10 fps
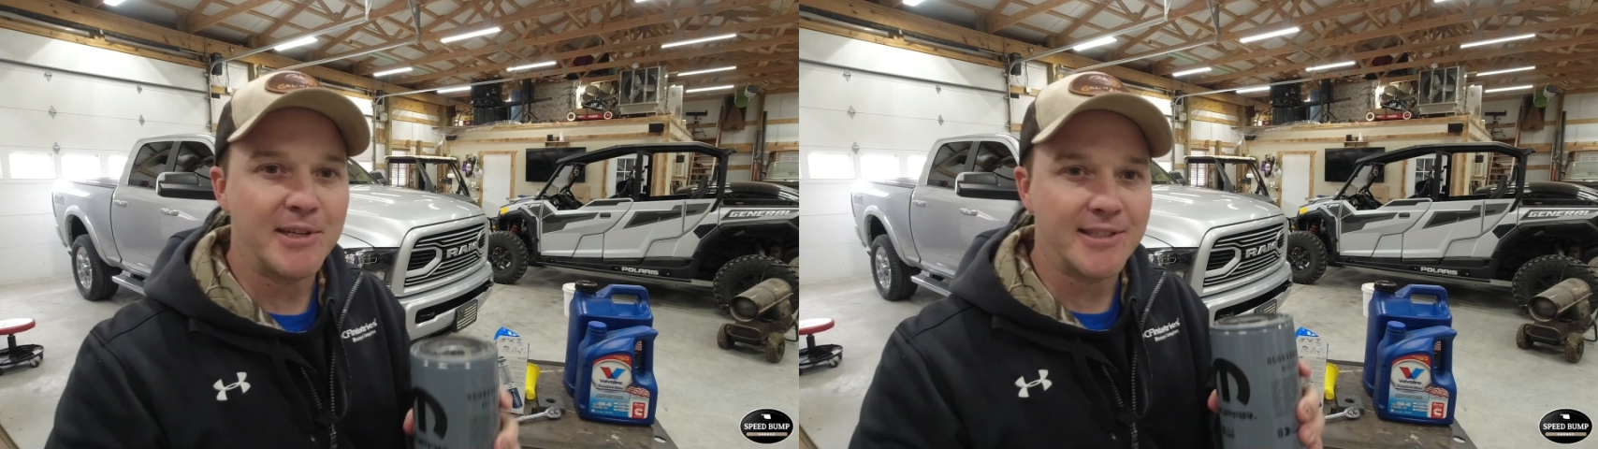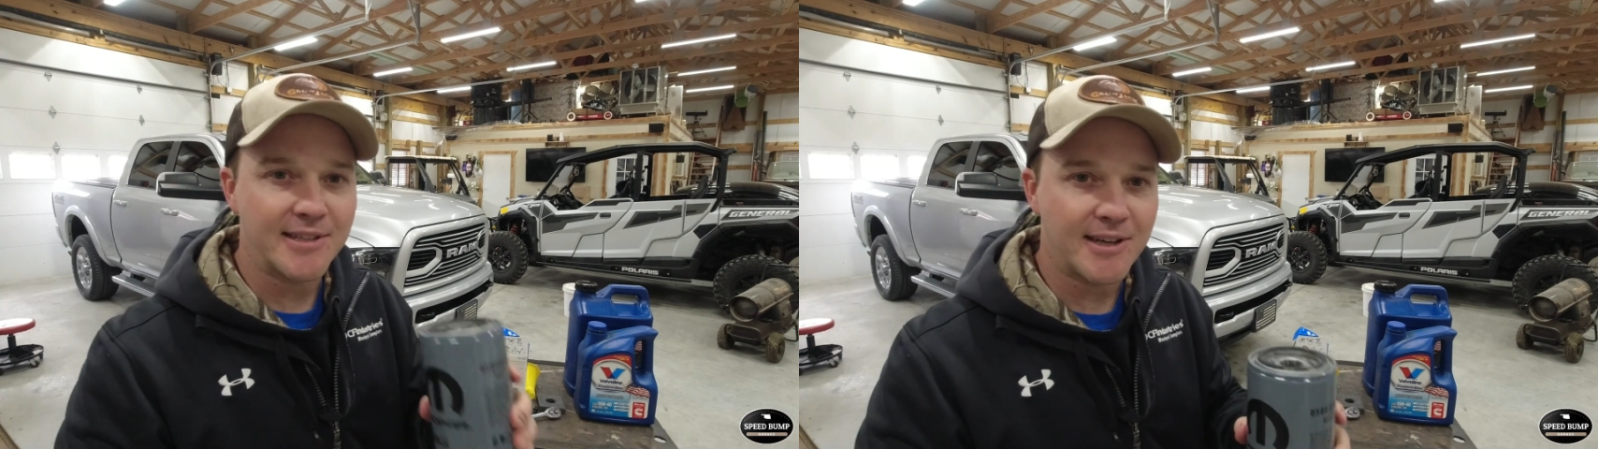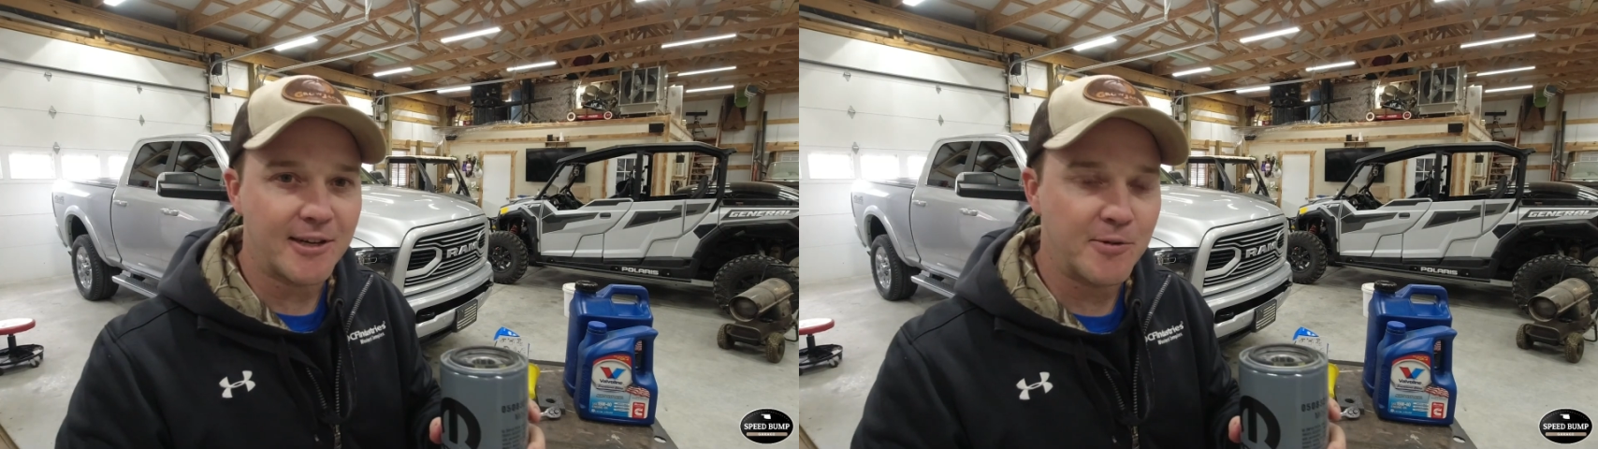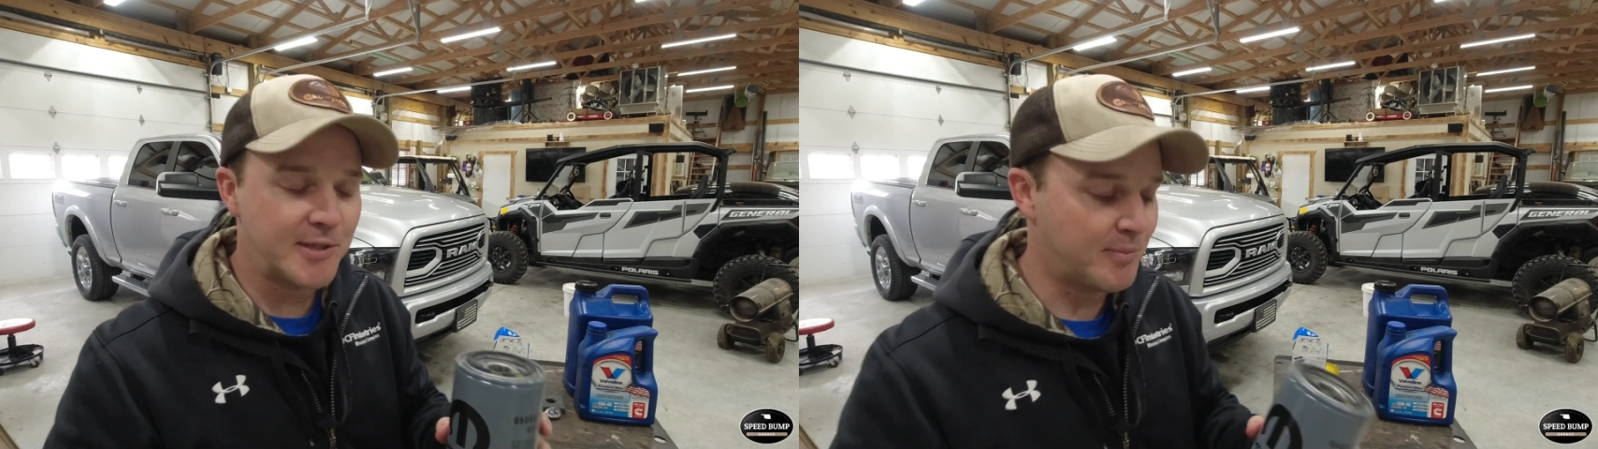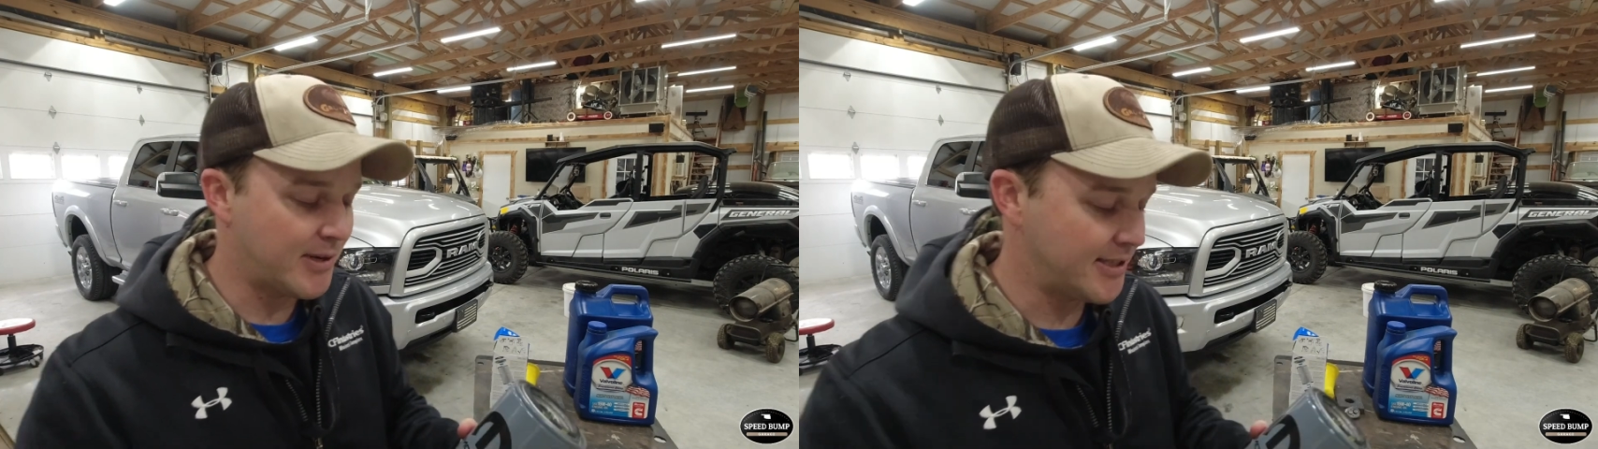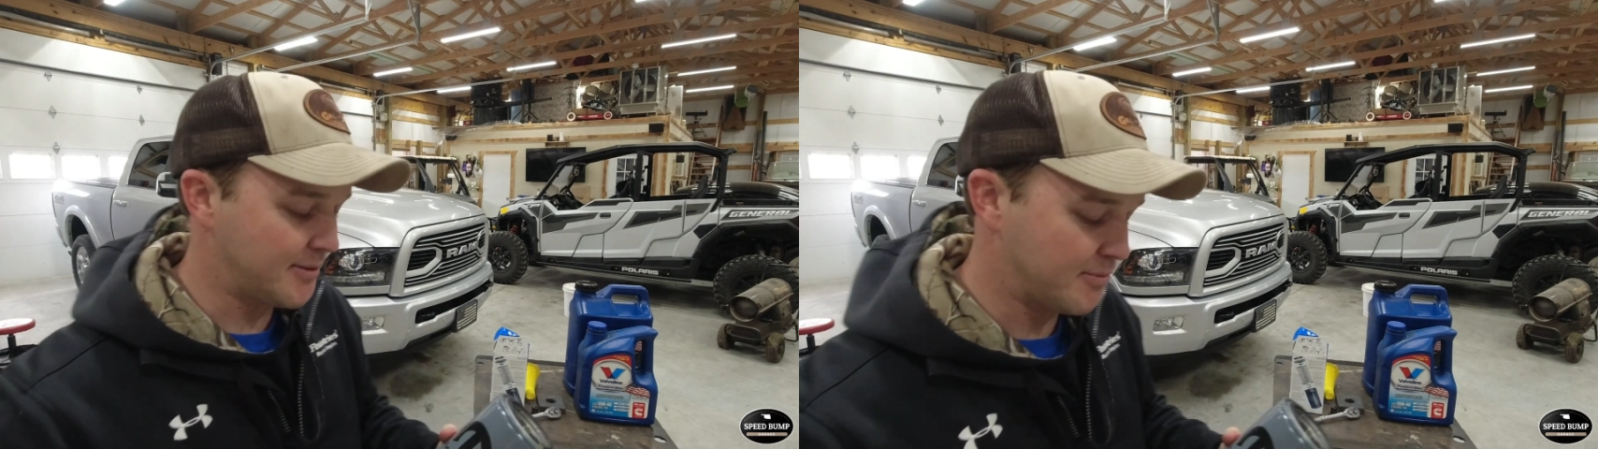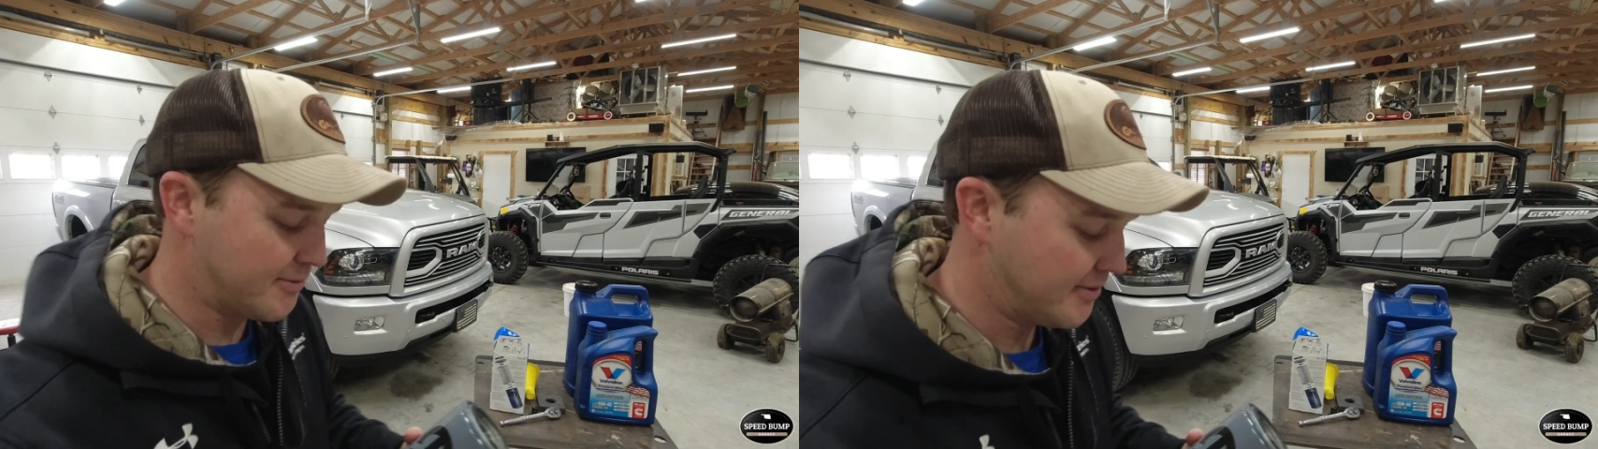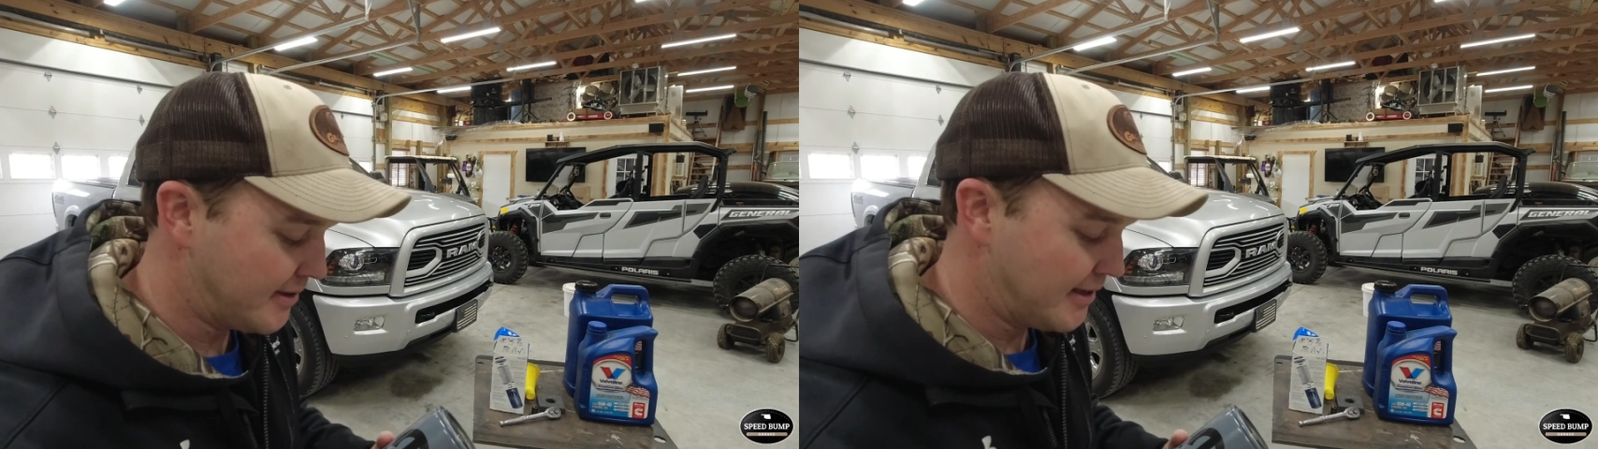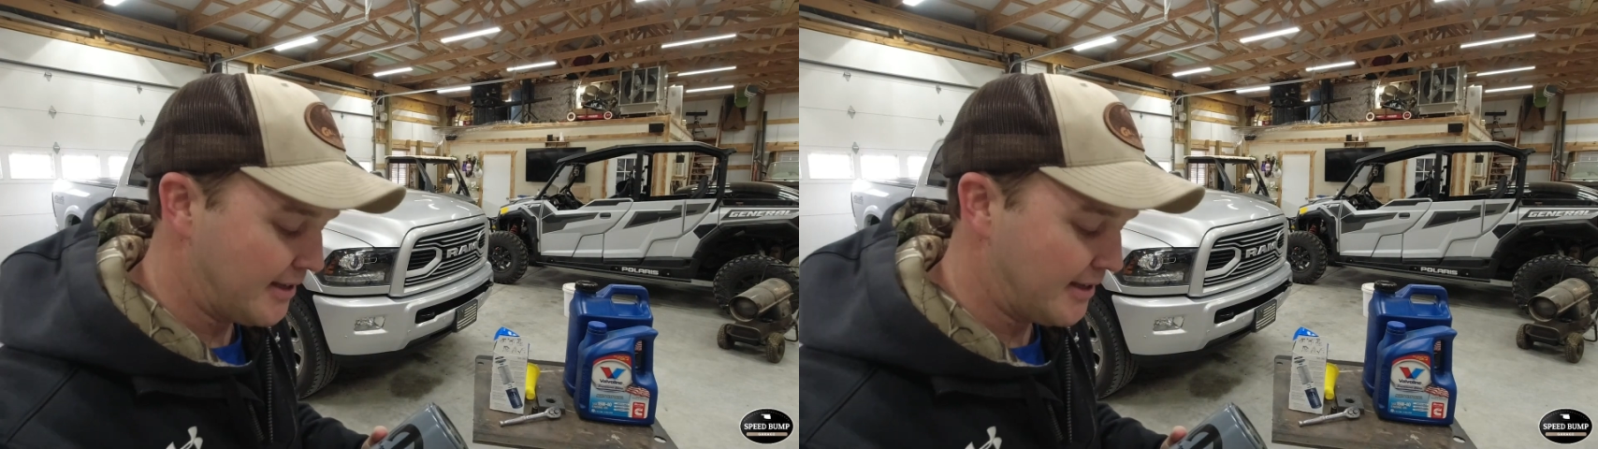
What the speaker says: but it's not always possible.